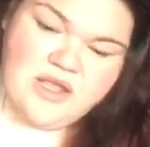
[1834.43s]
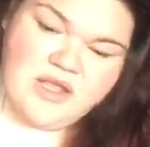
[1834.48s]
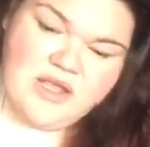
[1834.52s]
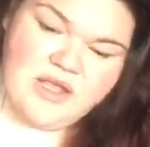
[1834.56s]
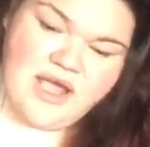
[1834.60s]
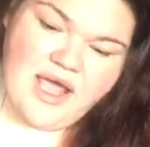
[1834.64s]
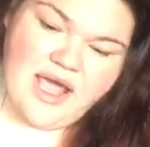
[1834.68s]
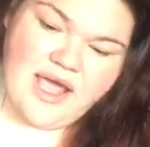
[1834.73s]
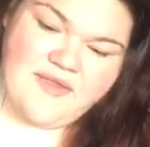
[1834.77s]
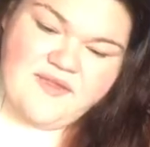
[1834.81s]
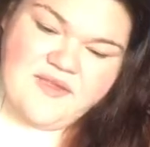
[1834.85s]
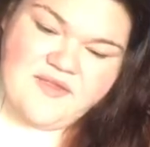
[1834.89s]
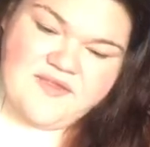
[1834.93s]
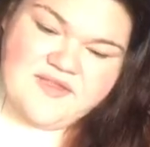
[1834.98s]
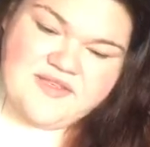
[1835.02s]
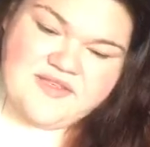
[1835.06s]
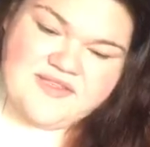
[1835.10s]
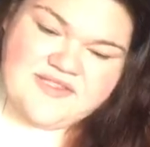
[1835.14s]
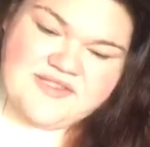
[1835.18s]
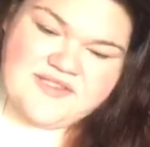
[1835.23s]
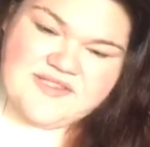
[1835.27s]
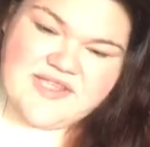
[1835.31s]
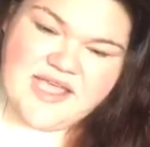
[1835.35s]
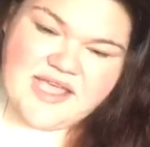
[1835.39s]
And then
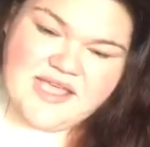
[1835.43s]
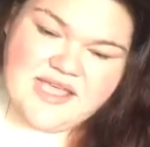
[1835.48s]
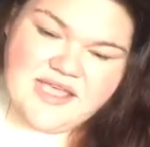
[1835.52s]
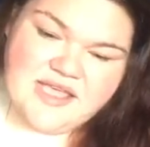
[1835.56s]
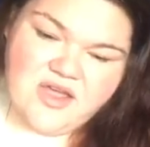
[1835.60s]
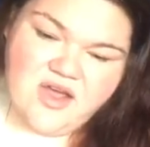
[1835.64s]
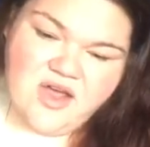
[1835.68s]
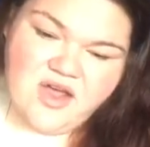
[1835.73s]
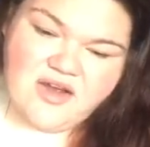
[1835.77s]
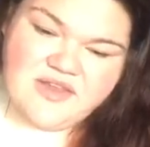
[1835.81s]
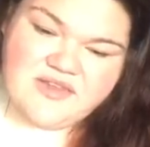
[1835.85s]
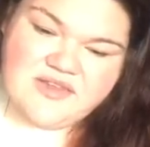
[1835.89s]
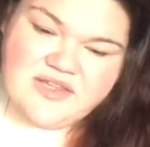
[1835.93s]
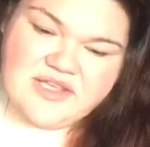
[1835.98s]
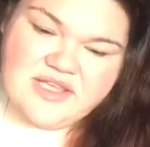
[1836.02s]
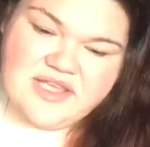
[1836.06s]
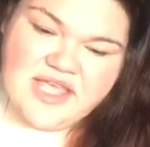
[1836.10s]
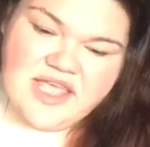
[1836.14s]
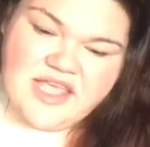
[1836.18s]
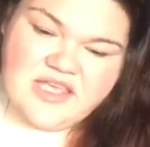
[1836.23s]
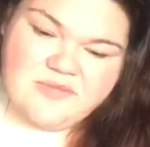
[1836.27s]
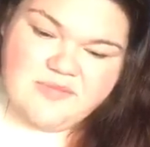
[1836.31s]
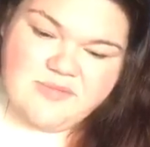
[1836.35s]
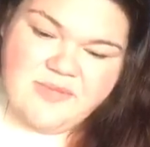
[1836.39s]
this second card that
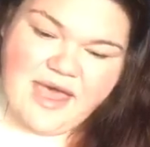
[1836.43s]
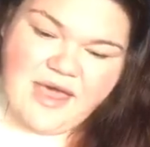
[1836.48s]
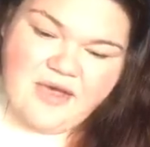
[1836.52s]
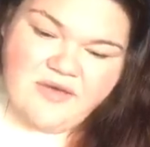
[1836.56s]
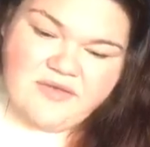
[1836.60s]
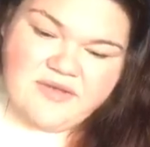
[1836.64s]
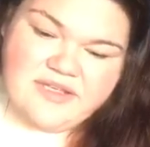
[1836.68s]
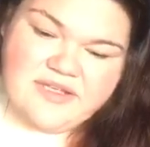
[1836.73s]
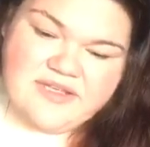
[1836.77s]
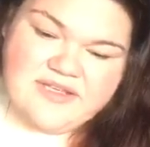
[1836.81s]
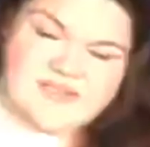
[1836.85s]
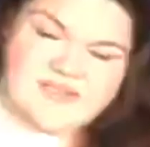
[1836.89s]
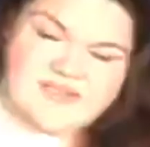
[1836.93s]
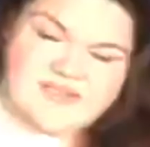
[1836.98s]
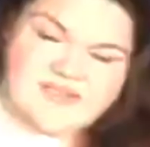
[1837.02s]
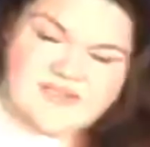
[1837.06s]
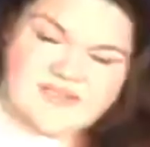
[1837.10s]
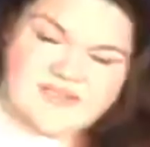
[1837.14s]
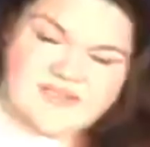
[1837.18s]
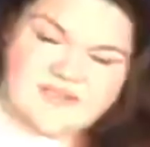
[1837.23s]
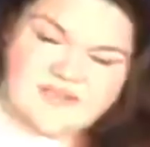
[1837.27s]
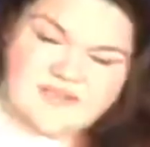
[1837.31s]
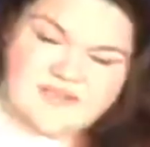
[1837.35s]
came out is,